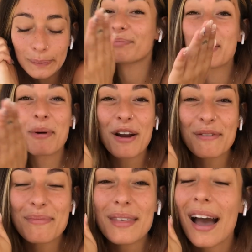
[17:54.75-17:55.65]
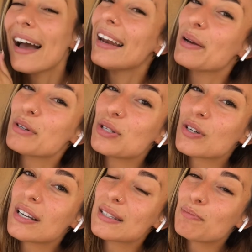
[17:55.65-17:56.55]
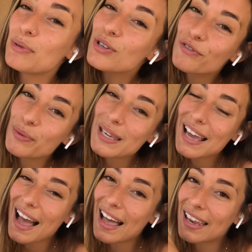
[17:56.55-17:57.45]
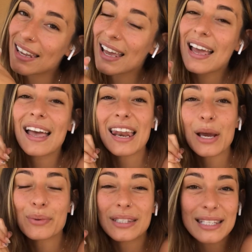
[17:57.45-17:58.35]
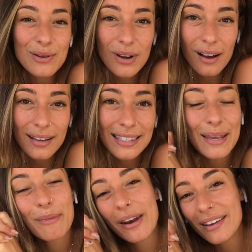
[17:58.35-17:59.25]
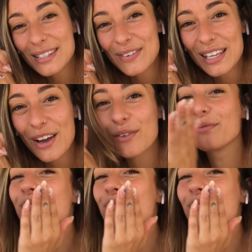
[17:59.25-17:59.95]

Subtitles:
But apart from that, I wish you guys a beautiful week ahead, and I will see you guys in my next video.